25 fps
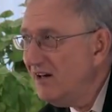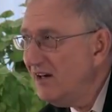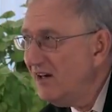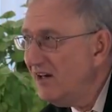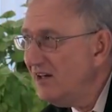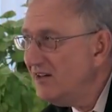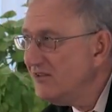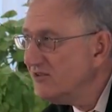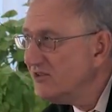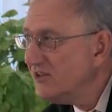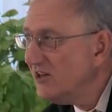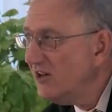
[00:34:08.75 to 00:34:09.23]

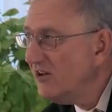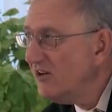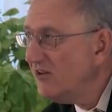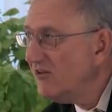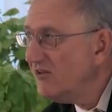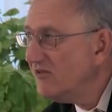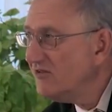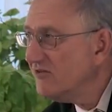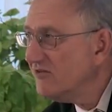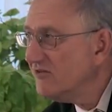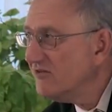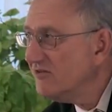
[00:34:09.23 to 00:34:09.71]
And
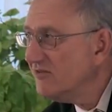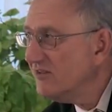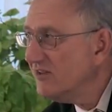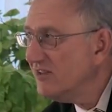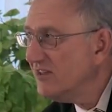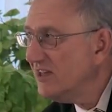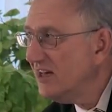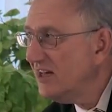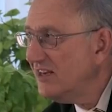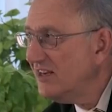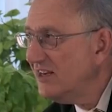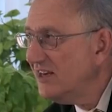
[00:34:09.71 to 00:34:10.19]
so
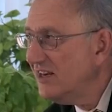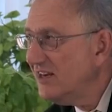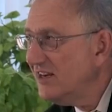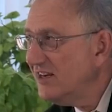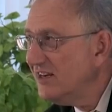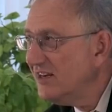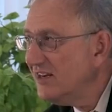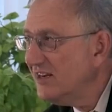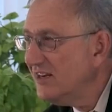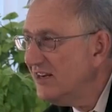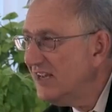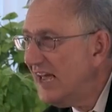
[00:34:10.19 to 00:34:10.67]
they
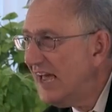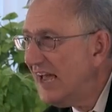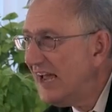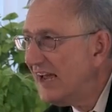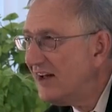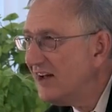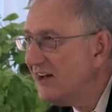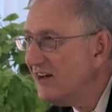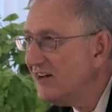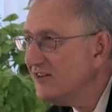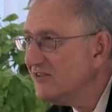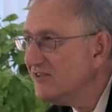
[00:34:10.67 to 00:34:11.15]
didn't
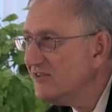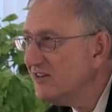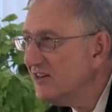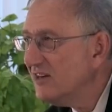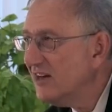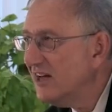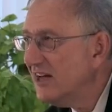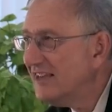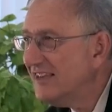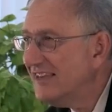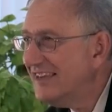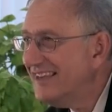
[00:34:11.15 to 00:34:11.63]
attack us,
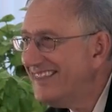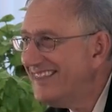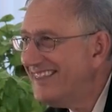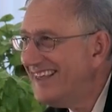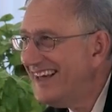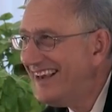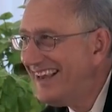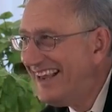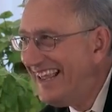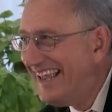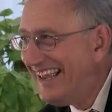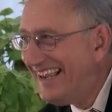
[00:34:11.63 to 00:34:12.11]
and I did
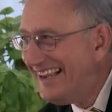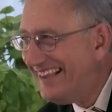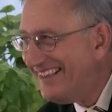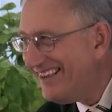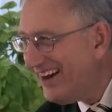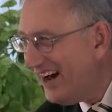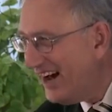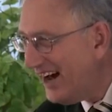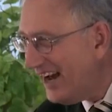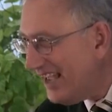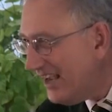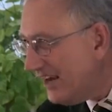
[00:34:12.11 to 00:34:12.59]
that
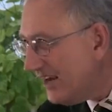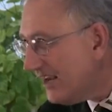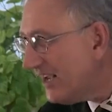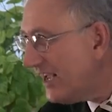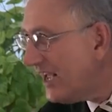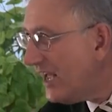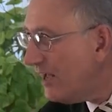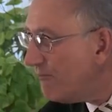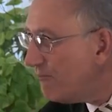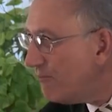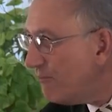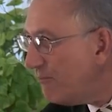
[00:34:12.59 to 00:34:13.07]
entire
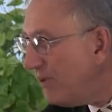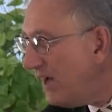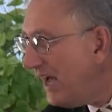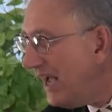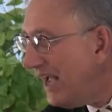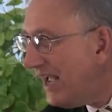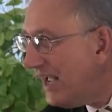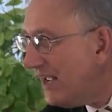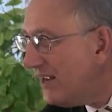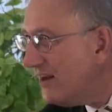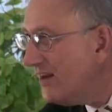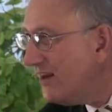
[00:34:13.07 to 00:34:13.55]

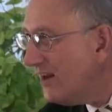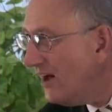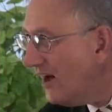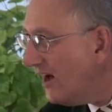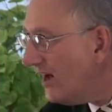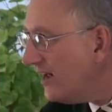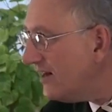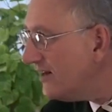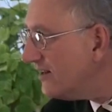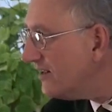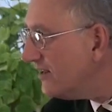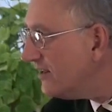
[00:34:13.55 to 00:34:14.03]
campaign
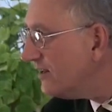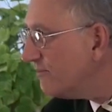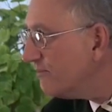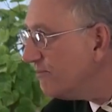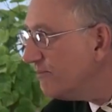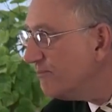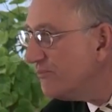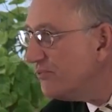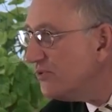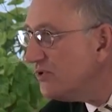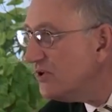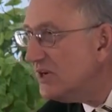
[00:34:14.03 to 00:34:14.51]
under
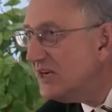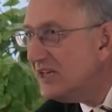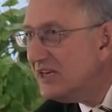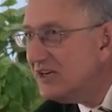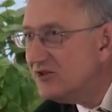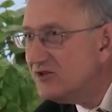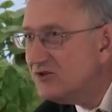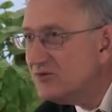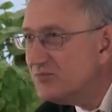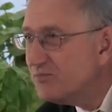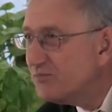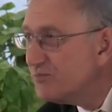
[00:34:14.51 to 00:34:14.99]

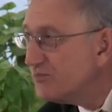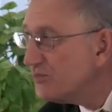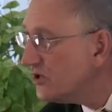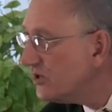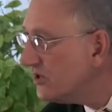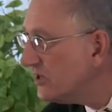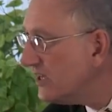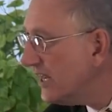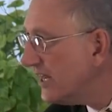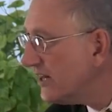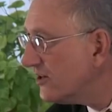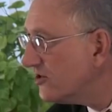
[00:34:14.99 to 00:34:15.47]
police
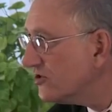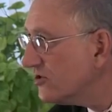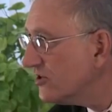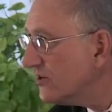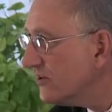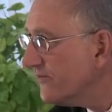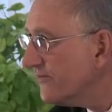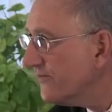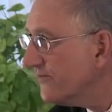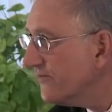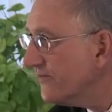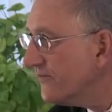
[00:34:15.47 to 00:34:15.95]

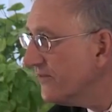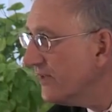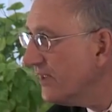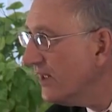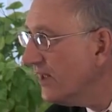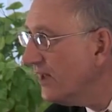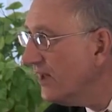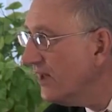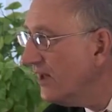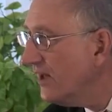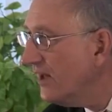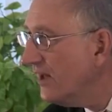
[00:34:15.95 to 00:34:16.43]
protection.
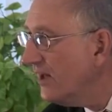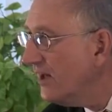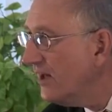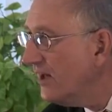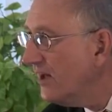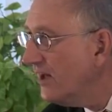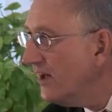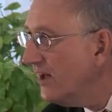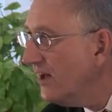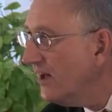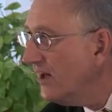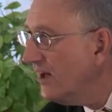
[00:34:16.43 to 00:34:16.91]

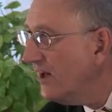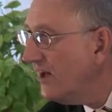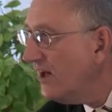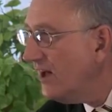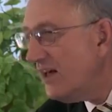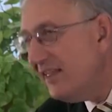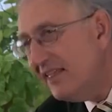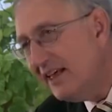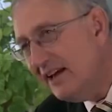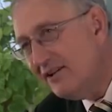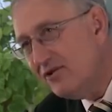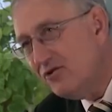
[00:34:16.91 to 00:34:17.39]

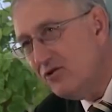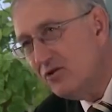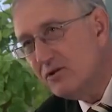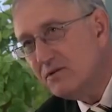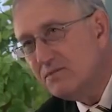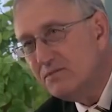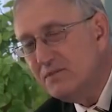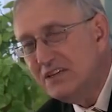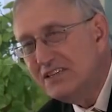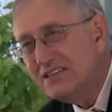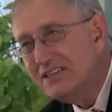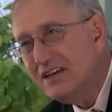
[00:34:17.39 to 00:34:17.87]
And that
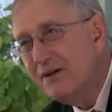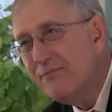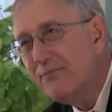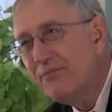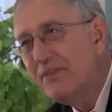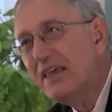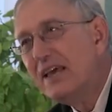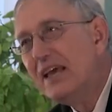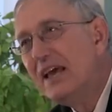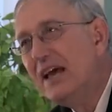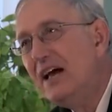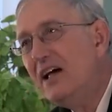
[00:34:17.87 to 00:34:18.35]
taught me
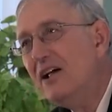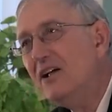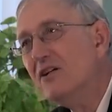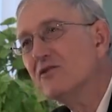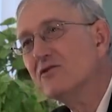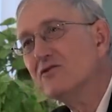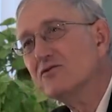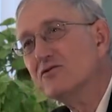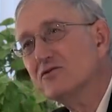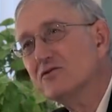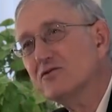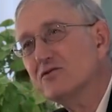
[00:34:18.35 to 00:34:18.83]
something
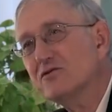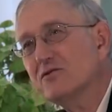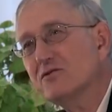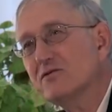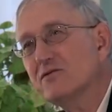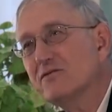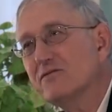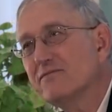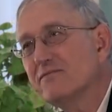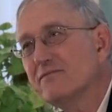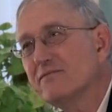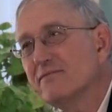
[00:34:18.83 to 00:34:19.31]
else.